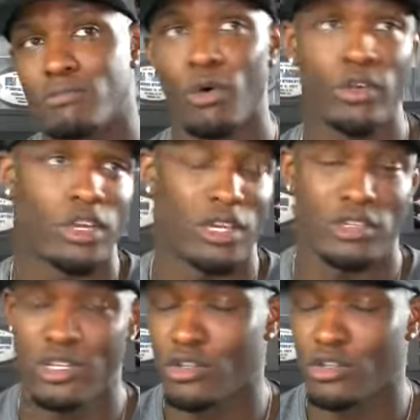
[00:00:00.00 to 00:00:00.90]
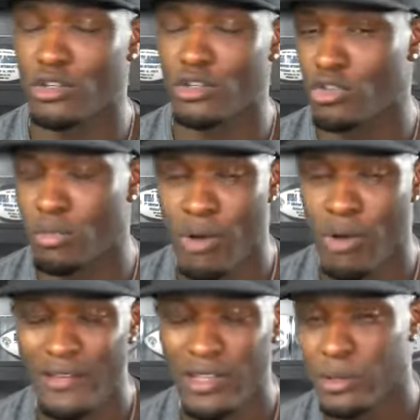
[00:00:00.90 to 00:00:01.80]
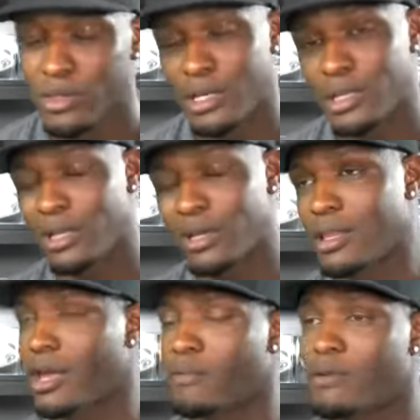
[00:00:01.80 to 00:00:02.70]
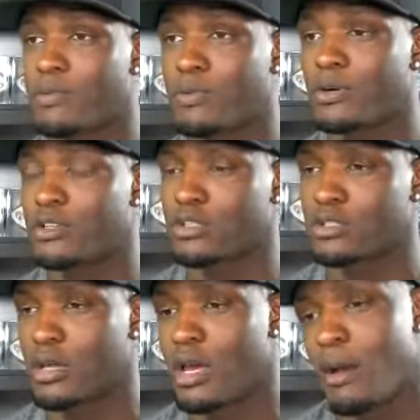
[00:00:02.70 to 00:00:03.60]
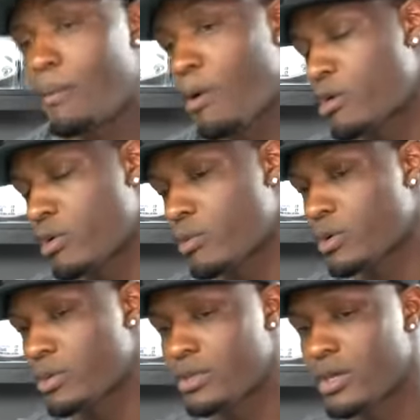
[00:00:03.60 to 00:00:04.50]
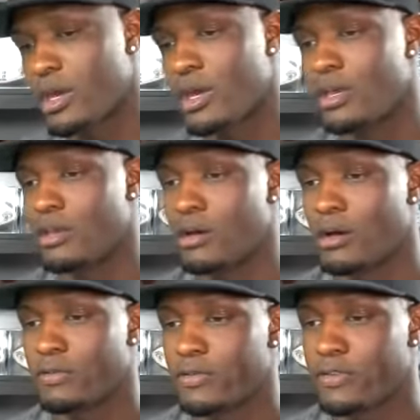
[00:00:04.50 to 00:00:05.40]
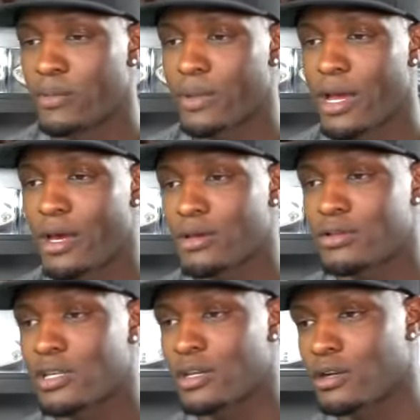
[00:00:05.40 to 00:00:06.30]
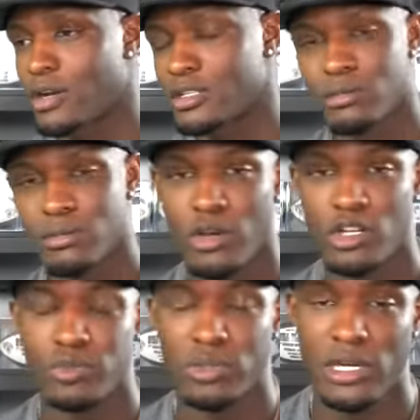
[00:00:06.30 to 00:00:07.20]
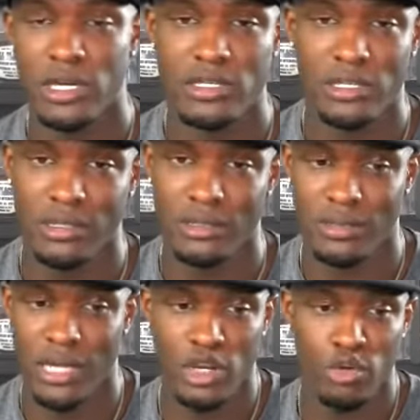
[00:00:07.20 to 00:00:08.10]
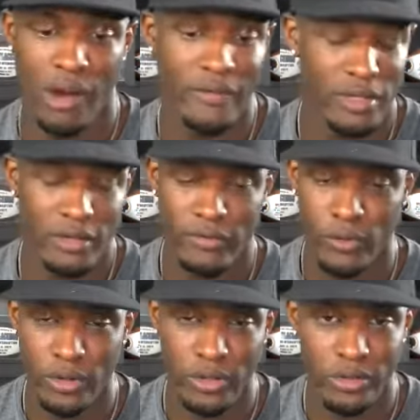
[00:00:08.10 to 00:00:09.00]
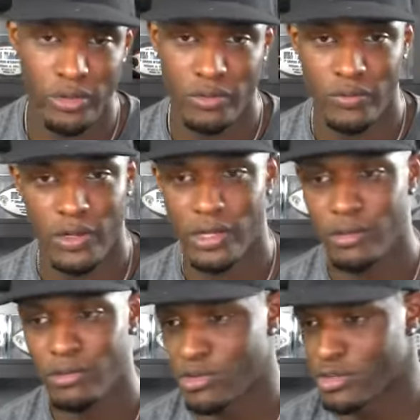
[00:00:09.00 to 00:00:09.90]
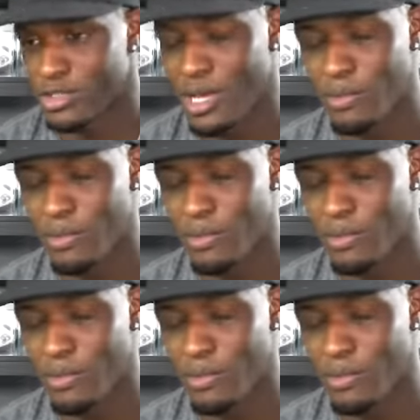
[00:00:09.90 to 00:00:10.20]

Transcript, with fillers: well, you can, like you said, you can do the private label thing. A lot of people are just partnering with, you know, a fulfillment house and a custom crush place, and they do everything for you, and you just slap